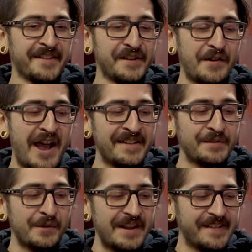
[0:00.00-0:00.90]
So as
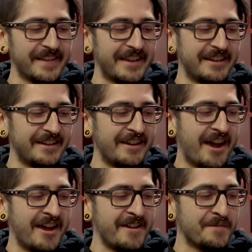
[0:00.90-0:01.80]
of recently,
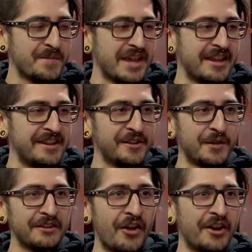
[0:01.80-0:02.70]
I've been
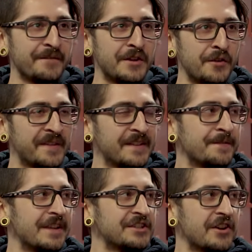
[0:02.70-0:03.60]
doing a lot of news and
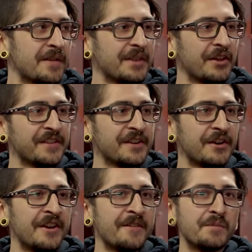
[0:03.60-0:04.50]
features with
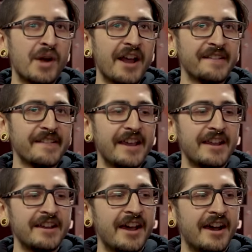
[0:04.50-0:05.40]
Alternative Press,
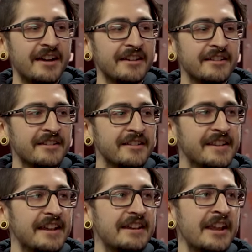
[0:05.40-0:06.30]
and
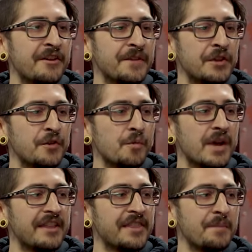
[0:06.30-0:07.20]
did an interview
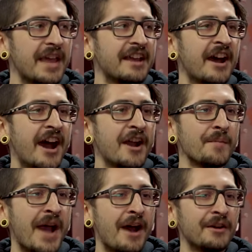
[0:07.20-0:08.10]
with the band Higher
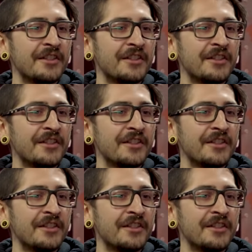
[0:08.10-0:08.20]
Power.